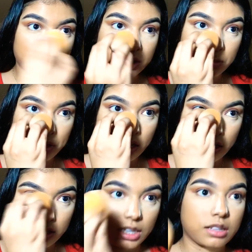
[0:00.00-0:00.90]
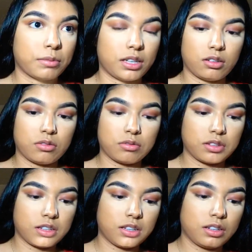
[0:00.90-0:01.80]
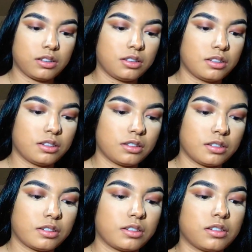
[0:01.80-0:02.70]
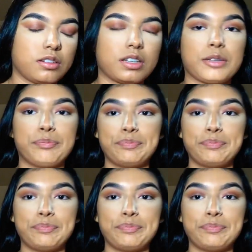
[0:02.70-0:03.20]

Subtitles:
Just baking the sides of my nose. Okay.